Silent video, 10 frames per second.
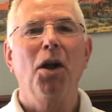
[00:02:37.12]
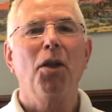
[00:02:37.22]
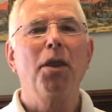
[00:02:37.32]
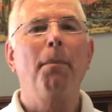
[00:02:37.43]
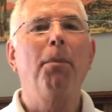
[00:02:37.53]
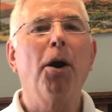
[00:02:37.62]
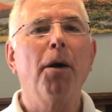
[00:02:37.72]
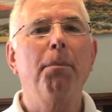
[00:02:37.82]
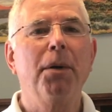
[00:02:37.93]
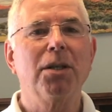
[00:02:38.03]
the
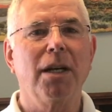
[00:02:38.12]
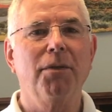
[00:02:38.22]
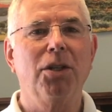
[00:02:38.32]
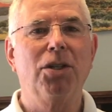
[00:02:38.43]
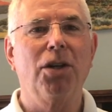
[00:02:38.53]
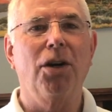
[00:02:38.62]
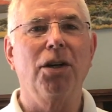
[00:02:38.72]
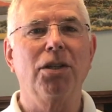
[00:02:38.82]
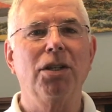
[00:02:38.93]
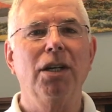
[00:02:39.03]
purpose of the
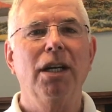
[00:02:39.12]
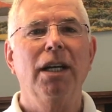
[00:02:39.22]
church